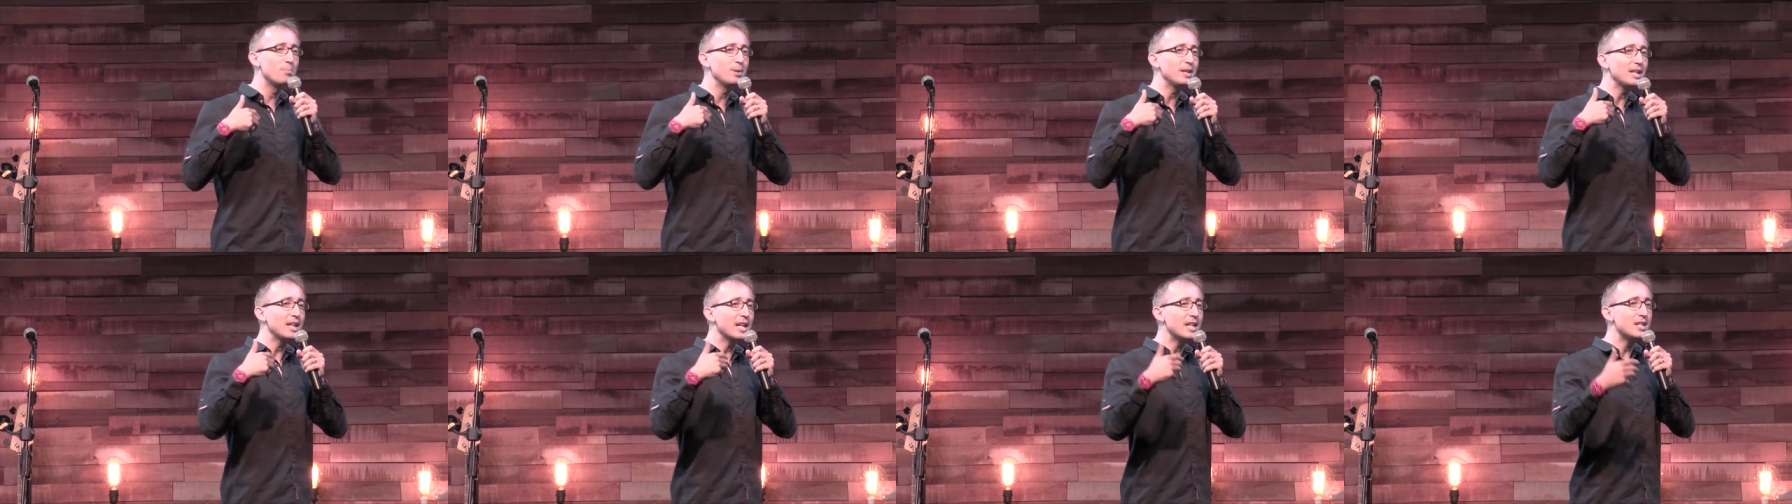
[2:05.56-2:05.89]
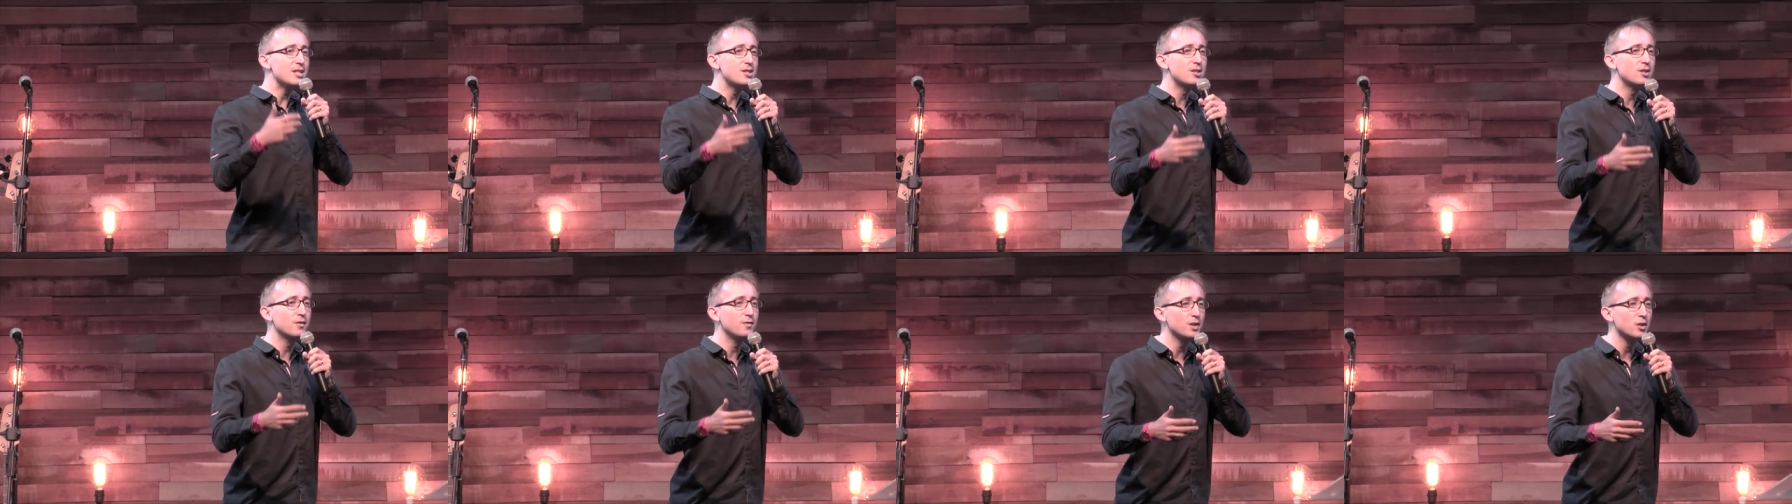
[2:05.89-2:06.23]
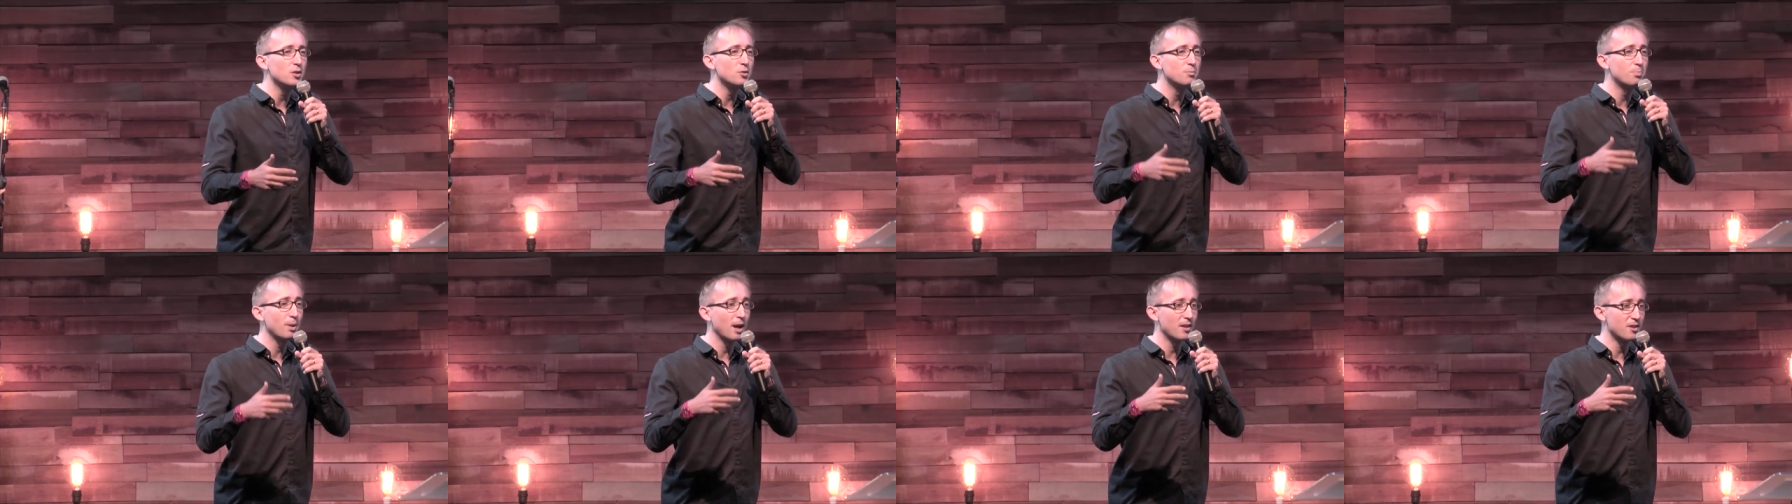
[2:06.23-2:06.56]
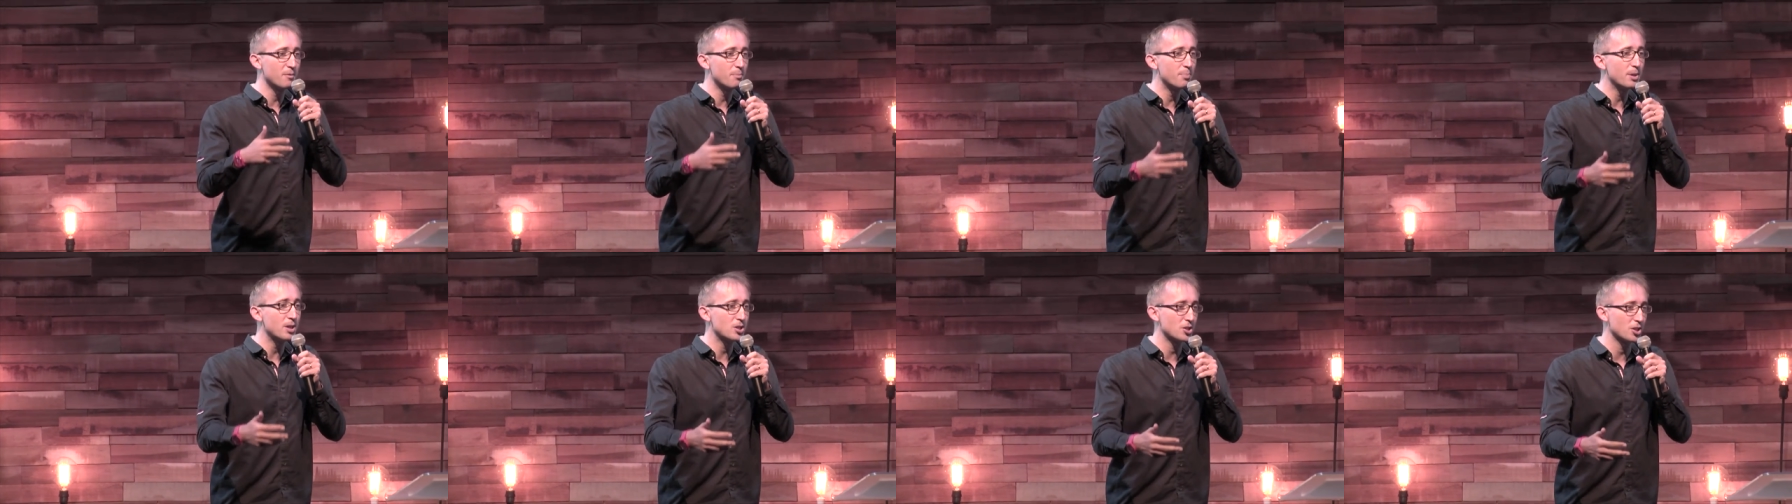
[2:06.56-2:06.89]
interviewed by the
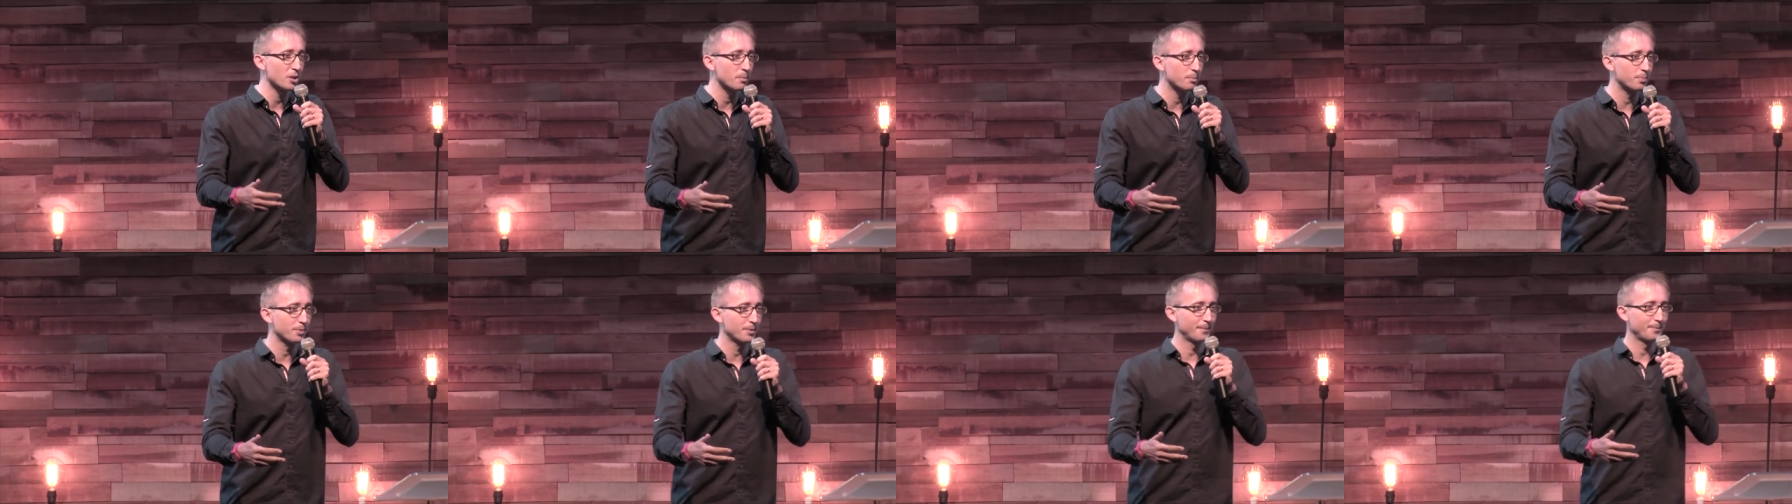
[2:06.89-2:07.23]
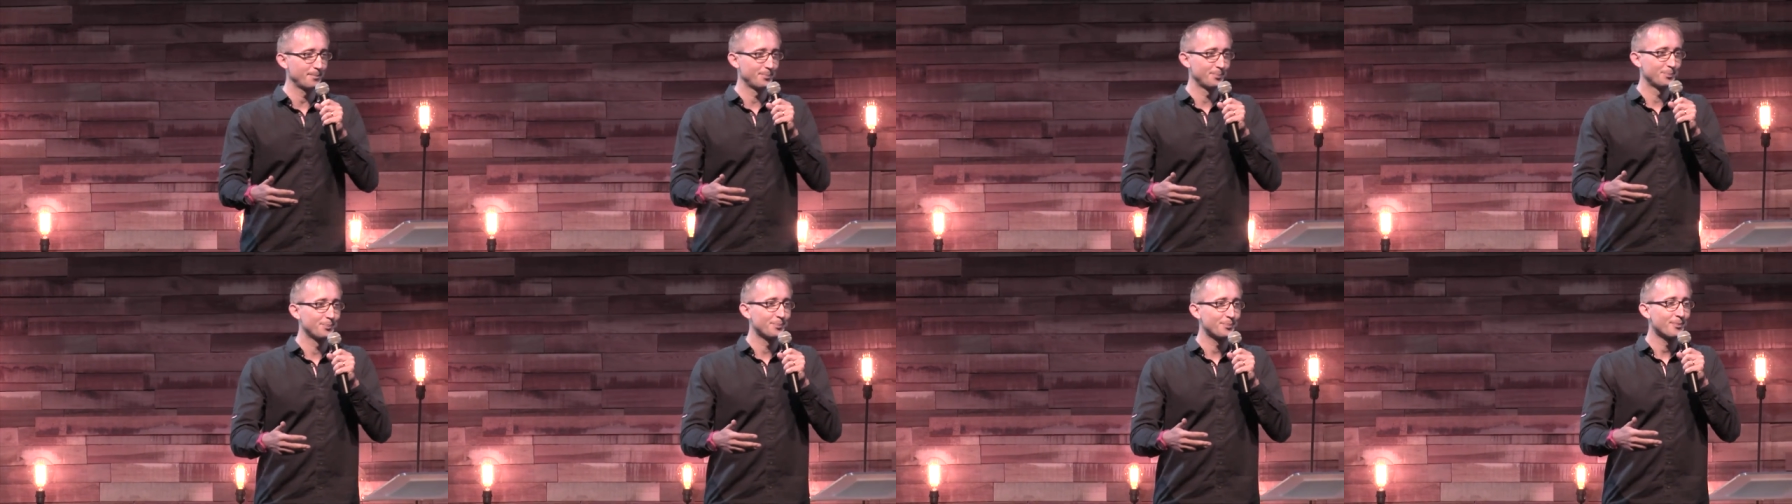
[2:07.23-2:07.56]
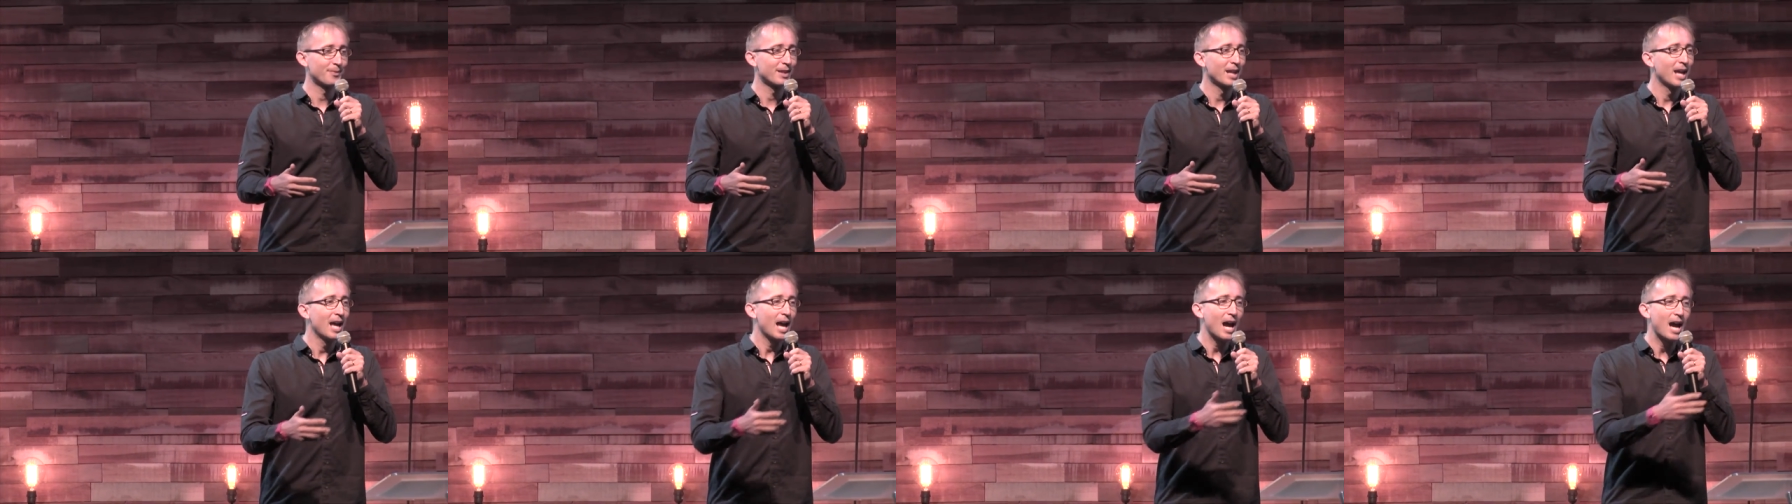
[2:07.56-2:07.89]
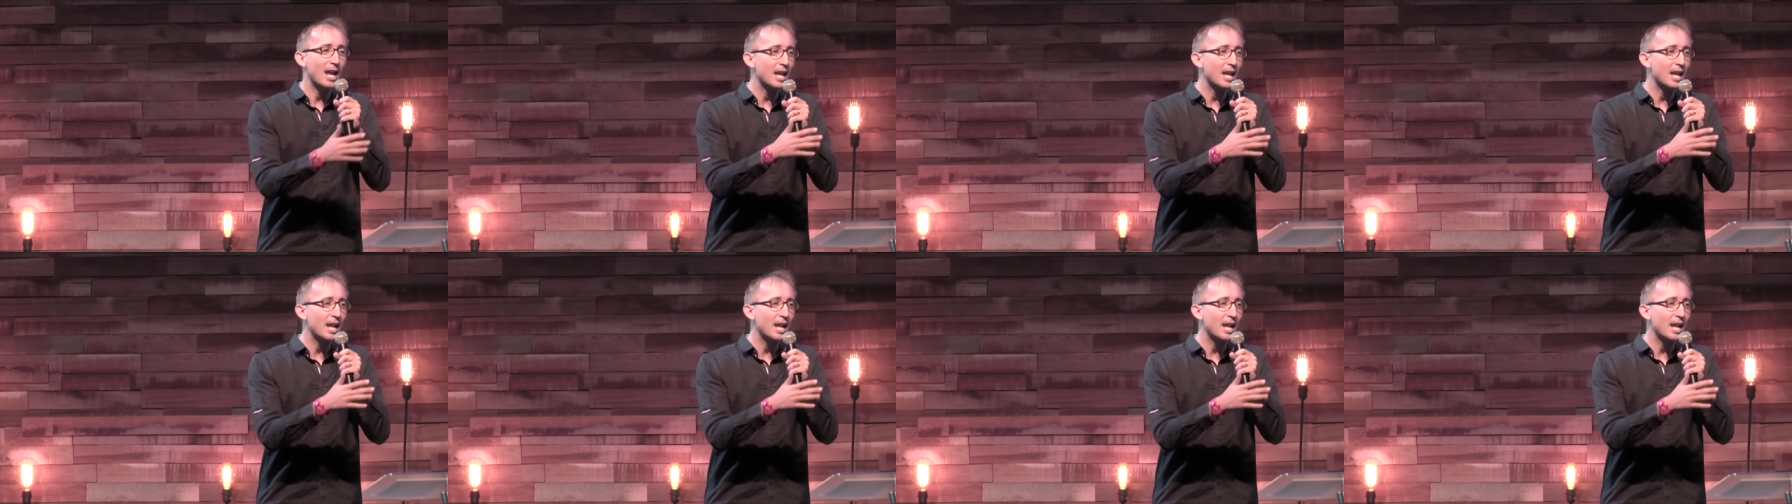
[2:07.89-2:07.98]
bishop. And